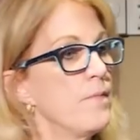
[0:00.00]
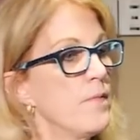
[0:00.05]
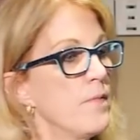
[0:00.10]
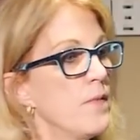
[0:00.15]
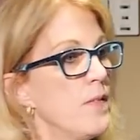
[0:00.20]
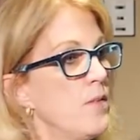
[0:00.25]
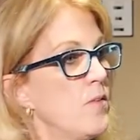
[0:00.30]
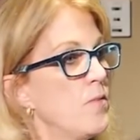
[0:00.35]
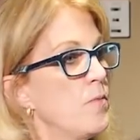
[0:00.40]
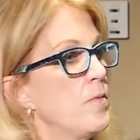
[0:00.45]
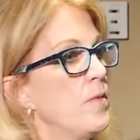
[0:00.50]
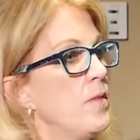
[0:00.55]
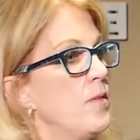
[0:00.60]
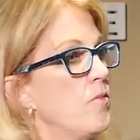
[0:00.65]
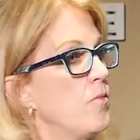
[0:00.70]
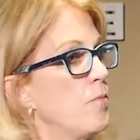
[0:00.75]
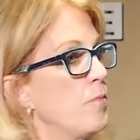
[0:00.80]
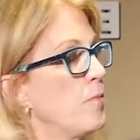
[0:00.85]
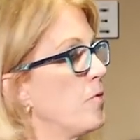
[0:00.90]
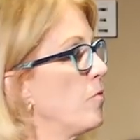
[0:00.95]

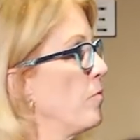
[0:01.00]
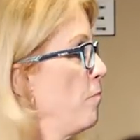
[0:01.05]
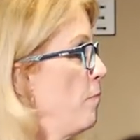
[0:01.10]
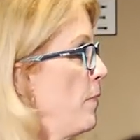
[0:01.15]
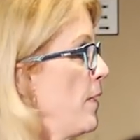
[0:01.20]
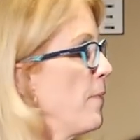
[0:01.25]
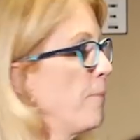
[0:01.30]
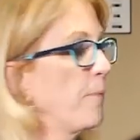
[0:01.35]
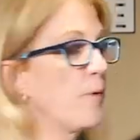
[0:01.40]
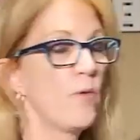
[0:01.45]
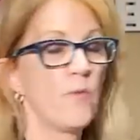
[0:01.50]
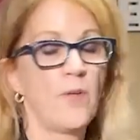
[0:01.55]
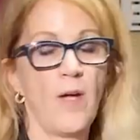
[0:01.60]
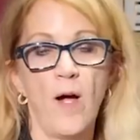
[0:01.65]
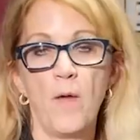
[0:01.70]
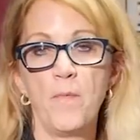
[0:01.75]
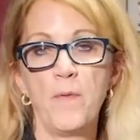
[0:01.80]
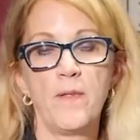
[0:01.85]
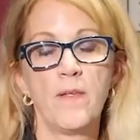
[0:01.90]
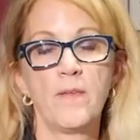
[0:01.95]
These people
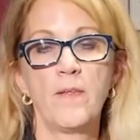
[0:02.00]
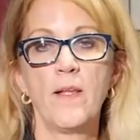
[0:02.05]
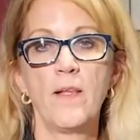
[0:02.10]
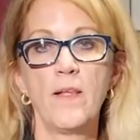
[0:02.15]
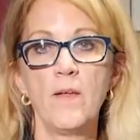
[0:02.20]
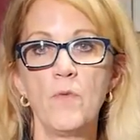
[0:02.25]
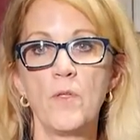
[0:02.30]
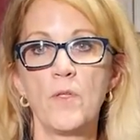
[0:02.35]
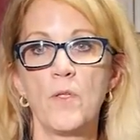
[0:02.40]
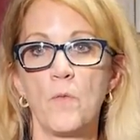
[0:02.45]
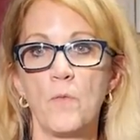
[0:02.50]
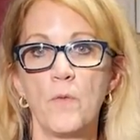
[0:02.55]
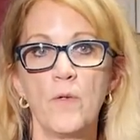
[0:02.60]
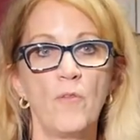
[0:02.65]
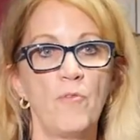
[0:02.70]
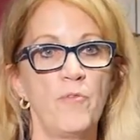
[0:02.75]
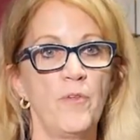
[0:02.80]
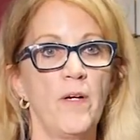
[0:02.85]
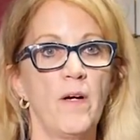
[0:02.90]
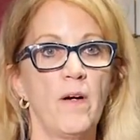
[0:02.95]
tell me that they live with the real
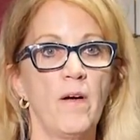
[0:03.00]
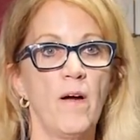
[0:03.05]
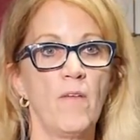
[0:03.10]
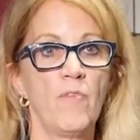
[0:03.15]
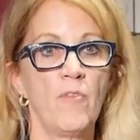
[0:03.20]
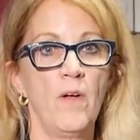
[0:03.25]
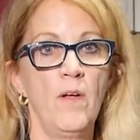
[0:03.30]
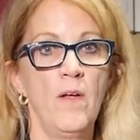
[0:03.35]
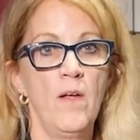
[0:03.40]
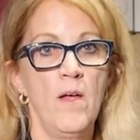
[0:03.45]
fear of